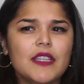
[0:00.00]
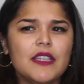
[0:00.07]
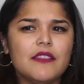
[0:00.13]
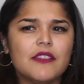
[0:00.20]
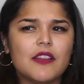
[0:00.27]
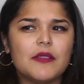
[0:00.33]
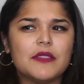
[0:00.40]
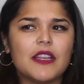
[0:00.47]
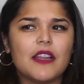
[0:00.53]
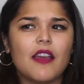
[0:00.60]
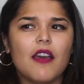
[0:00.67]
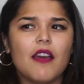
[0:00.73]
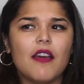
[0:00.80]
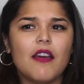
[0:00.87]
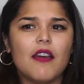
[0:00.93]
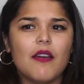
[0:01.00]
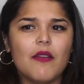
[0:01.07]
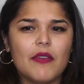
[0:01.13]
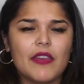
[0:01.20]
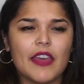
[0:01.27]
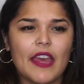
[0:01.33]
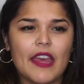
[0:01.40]
So I was like,
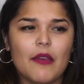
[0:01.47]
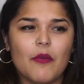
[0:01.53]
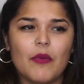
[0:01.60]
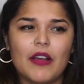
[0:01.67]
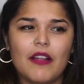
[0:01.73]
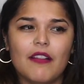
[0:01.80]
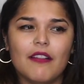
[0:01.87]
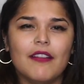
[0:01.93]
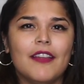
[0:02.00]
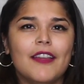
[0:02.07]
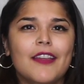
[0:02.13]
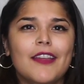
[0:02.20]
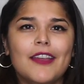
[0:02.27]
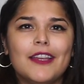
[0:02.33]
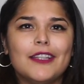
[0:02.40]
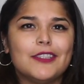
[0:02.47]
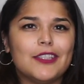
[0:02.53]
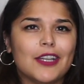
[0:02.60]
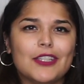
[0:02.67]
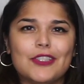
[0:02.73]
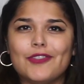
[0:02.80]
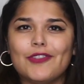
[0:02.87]
okay, well,
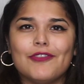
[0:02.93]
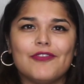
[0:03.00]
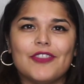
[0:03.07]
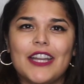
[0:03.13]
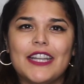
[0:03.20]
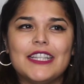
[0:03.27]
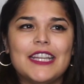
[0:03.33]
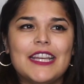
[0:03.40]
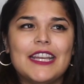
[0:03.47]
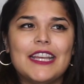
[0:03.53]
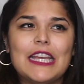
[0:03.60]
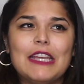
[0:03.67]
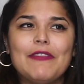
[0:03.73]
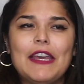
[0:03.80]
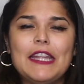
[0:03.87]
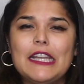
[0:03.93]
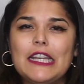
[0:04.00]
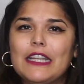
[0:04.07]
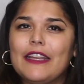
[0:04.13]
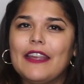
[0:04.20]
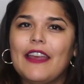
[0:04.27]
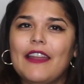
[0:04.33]
talking to a friend, if I
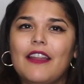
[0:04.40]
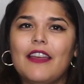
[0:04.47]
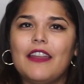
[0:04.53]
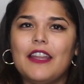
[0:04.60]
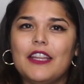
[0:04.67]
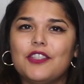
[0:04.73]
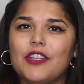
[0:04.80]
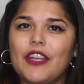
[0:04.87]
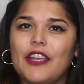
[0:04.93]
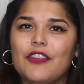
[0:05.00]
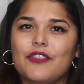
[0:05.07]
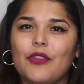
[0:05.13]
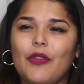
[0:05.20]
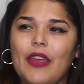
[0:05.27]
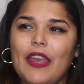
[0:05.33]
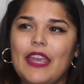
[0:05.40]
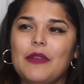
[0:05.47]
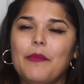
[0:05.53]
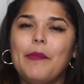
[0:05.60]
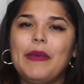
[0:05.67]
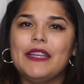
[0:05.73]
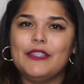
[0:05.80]
didn't get an educational
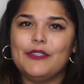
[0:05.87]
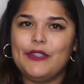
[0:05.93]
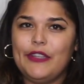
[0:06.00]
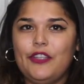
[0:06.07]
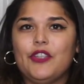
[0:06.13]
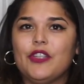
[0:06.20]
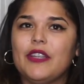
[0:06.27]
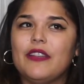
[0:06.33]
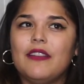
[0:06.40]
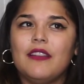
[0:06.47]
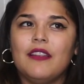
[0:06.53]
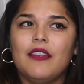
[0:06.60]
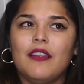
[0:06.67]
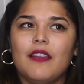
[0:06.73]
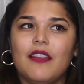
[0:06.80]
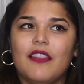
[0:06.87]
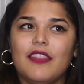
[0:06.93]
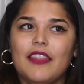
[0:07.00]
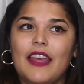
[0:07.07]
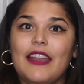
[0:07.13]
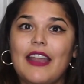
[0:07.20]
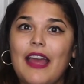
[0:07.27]
aide position,
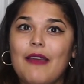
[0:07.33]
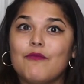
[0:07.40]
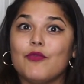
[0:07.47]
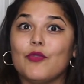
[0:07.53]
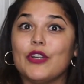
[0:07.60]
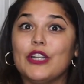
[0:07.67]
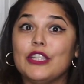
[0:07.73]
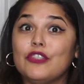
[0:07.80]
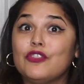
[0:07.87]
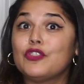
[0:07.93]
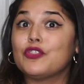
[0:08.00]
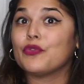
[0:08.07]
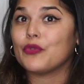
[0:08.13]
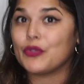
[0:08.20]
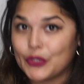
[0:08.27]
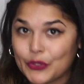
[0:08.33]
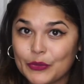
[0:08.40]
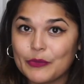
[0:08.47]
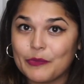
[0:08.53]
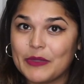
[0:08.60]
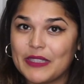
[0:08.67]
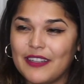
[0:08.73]
then I'm really
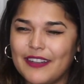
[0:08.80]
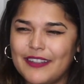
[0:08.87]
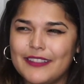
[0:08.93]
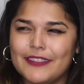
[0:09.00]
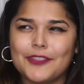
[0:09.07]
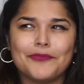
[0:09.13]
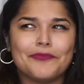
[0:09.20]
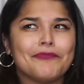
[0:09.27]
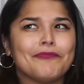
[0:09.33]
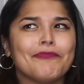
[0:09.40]
screwed, because